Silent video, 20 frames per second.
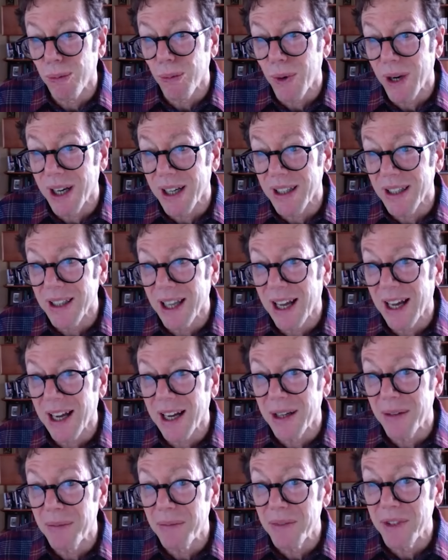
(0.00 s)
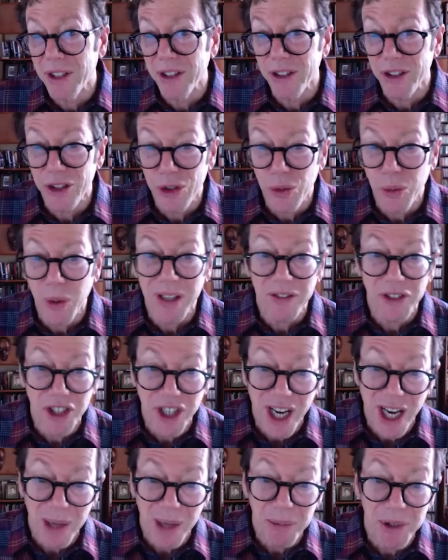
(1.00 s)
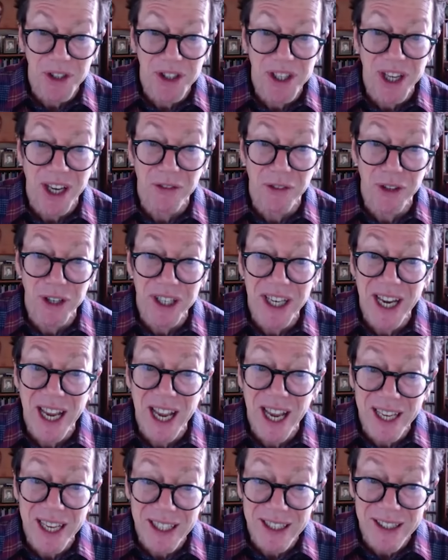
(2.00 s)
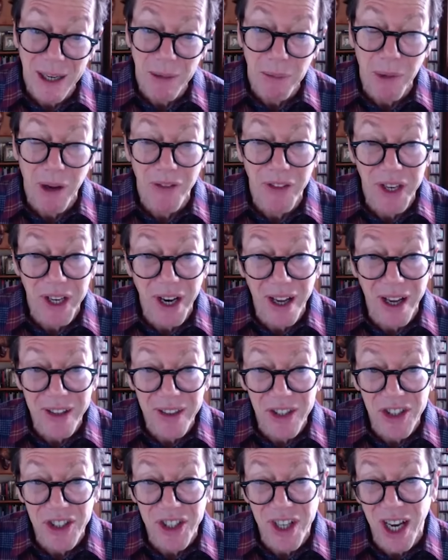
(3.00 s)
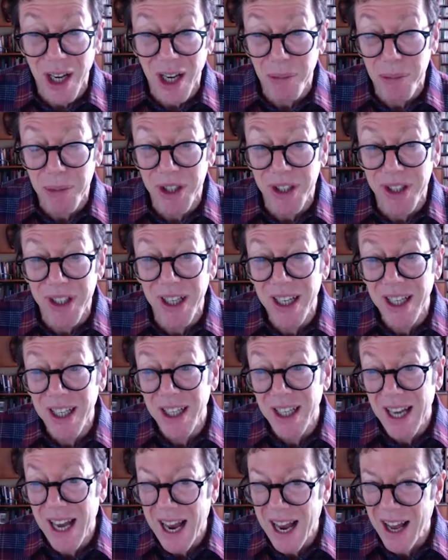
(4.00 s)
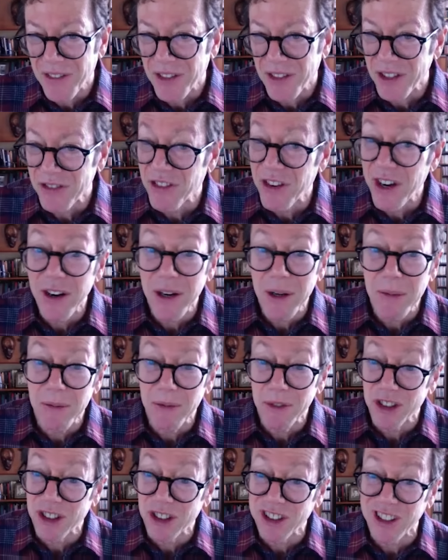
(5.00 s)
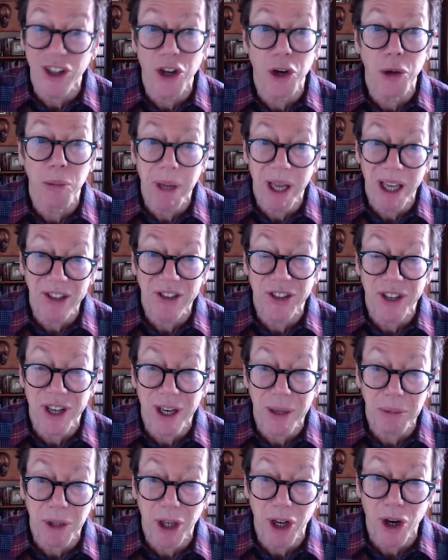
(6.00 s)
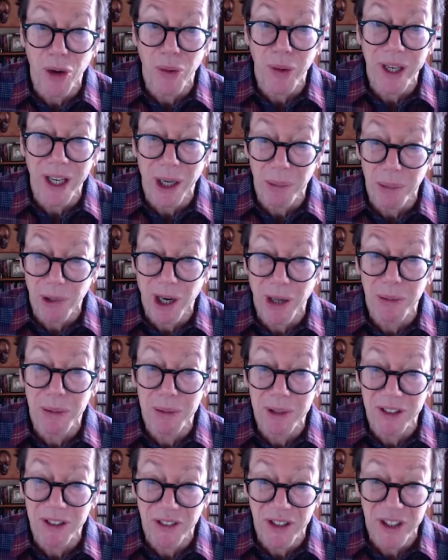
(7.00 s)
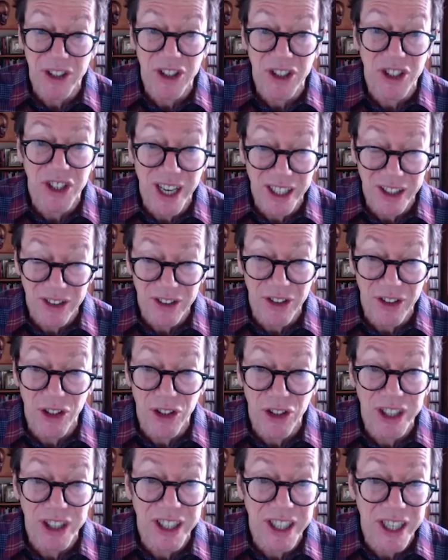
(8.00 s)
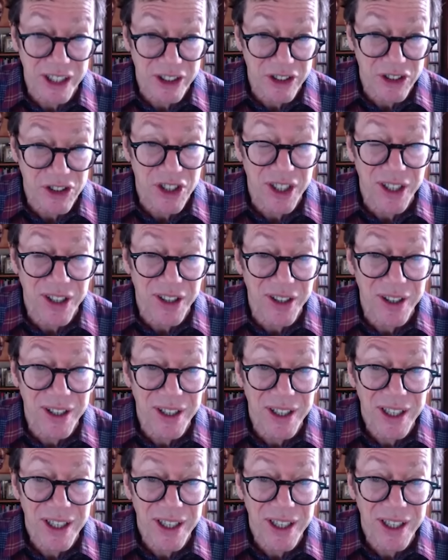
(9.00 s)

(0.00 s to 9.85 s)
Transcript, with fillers: Well, um, there's 12 chapters. I've written eight. I'm on the ninth chapter at the very slow pace that I'm going, I'll probably finish next early next year.